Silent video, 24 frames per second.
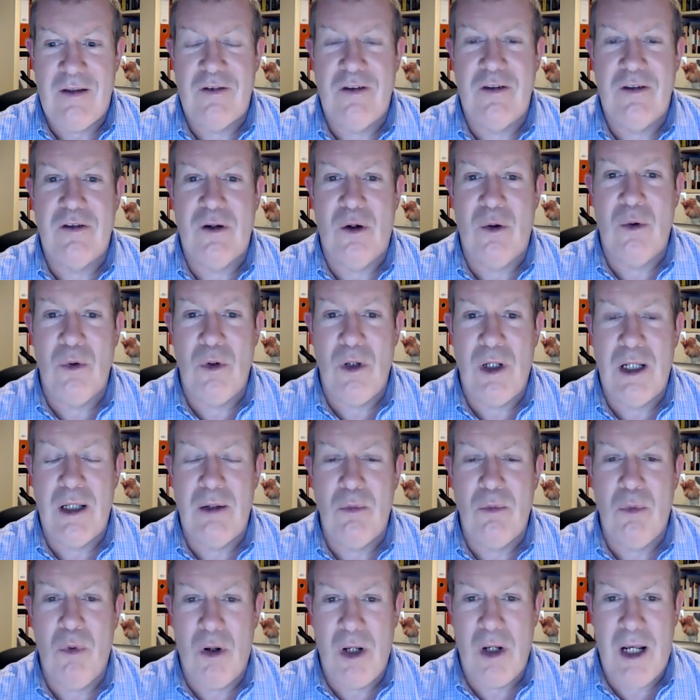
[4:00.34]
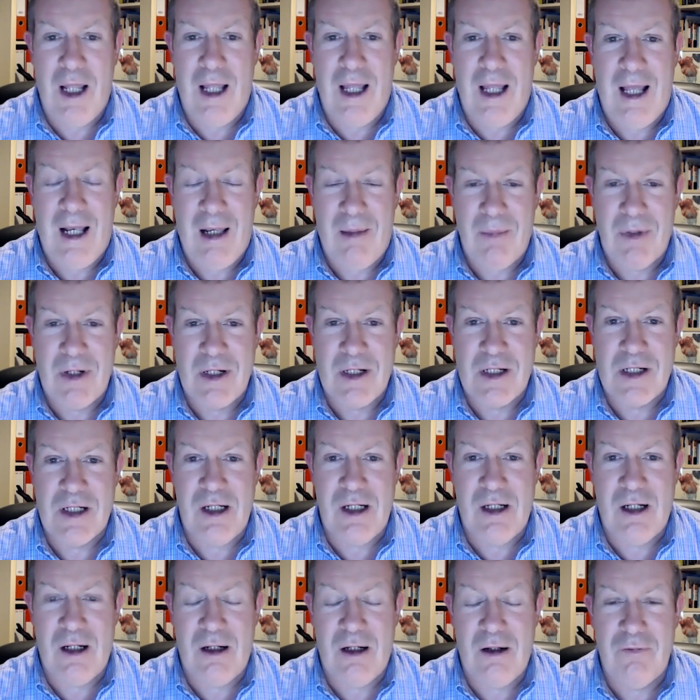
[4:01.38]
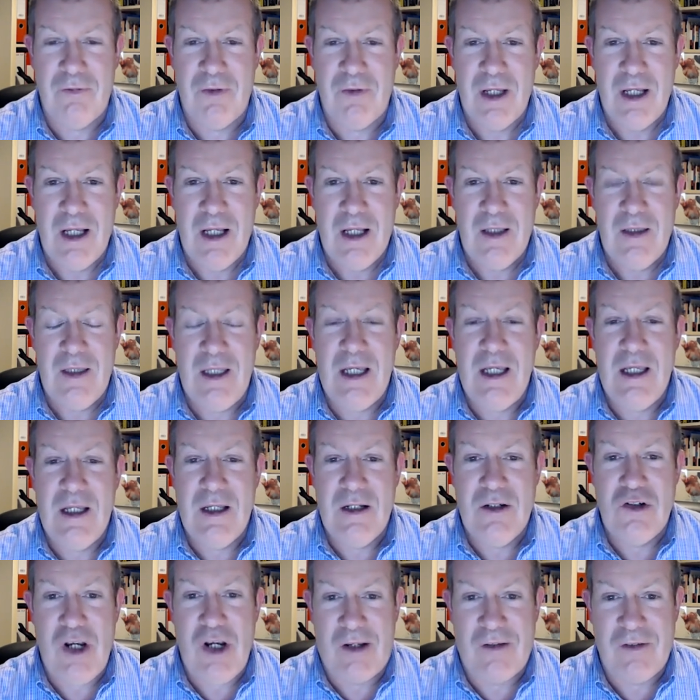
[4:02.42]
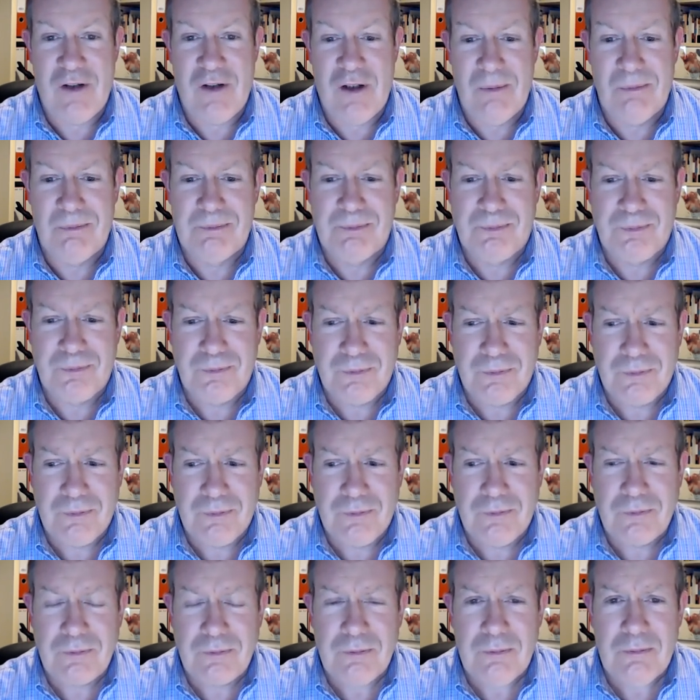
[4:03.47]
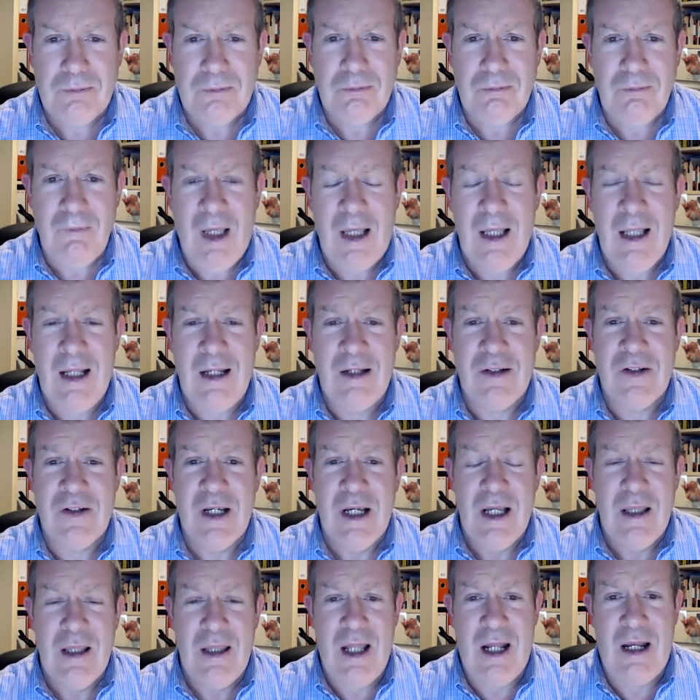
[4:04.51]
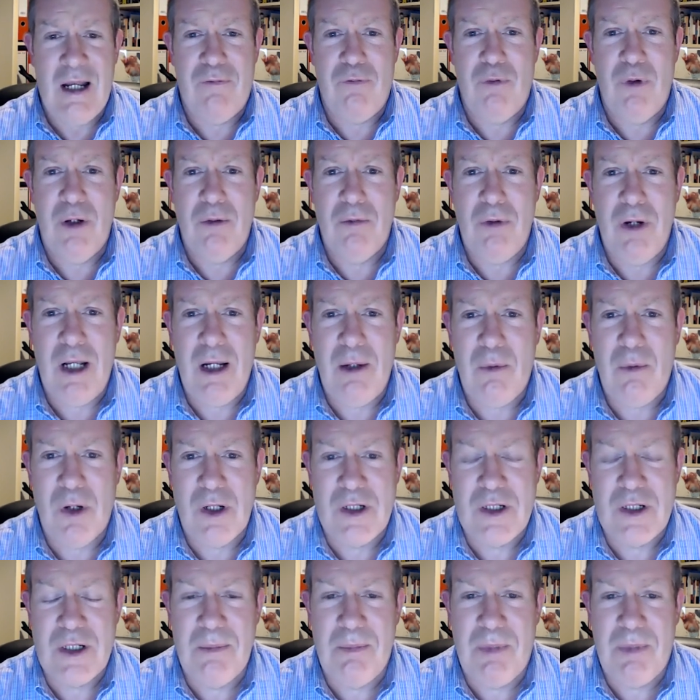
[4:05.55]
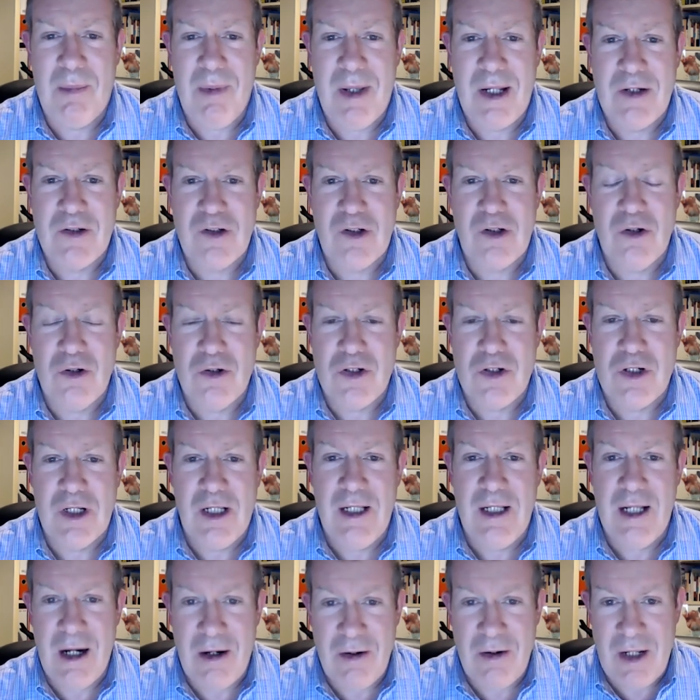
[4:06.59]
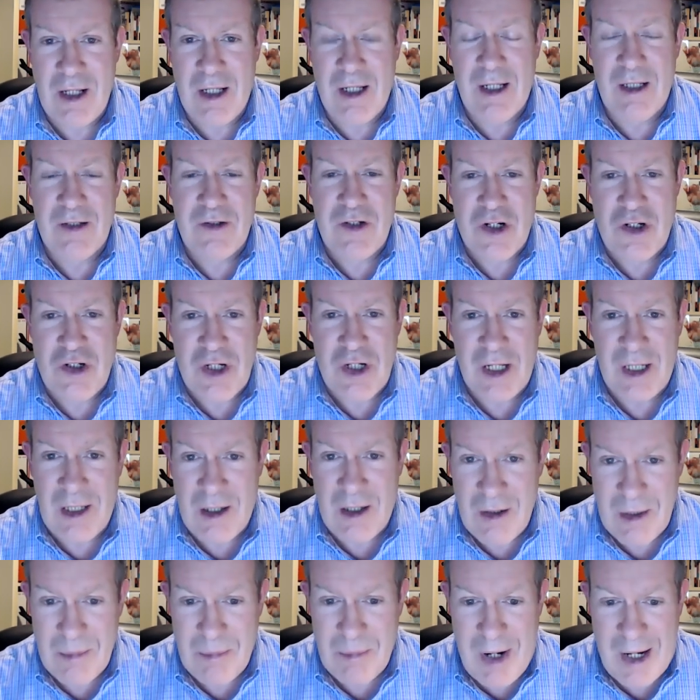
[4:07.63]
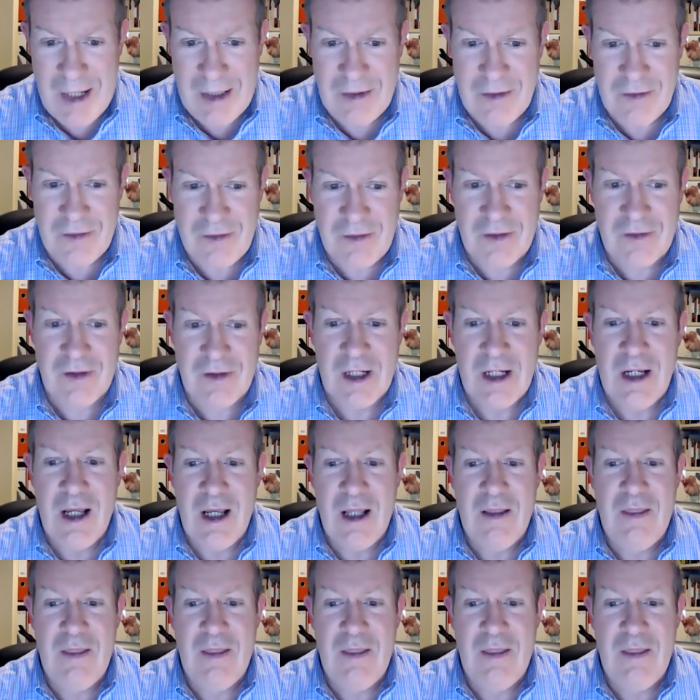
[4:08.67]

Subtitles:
this is only one element of the jigsaw, and that if we really want to implement good learning, teaching and learning practices,